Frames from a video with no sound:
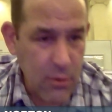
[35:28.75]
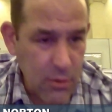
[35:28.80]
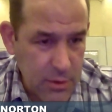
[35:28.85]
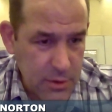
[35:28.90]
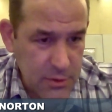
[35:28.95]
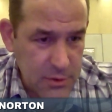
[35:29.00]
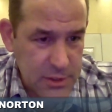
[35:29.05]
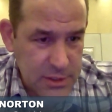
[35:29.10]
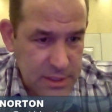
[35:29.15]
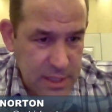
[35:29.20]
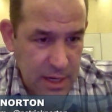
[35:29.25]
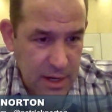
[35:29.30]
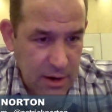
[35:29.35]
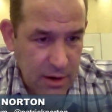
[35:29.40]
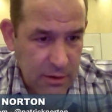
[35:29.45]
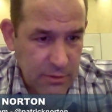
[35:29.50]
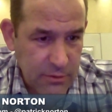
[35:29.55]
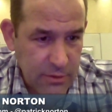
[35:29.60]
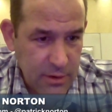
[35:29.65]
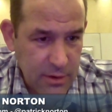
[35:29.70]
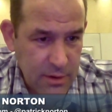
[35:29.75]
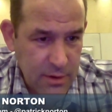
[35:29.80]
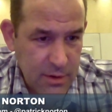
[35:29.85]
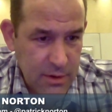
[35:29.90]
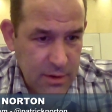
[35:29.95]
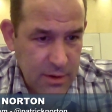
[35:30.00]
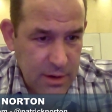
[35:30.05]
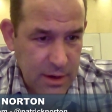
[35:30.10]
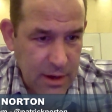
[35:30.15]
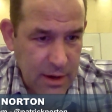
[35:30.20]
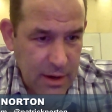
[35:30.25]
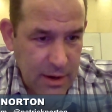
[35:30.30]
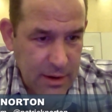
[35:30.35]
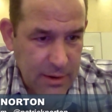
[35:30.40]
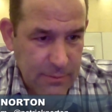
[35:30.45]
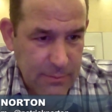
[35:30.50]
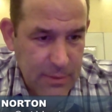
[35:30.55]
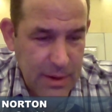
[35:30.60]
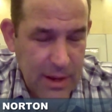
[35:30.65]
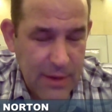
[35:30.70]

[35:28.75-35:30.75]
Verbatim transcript: Or you stared uh,